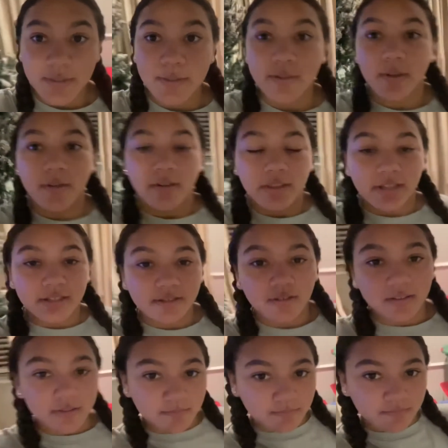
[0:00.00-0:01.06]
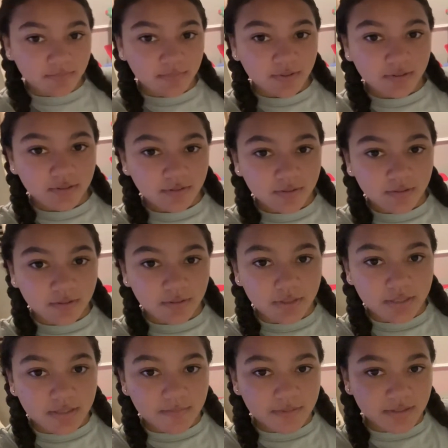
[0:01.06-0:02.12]
So, and that's all the
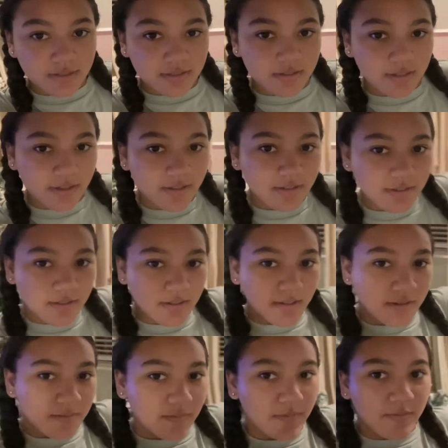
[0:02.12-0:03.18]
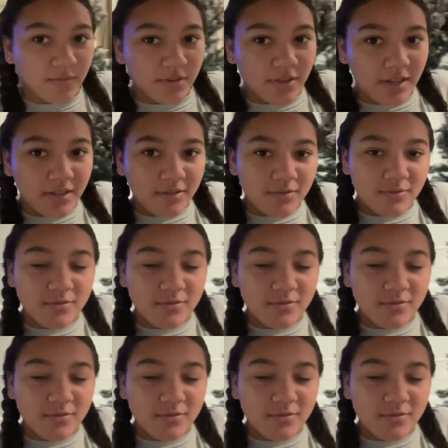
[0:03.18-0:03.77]
Christmas stuff for that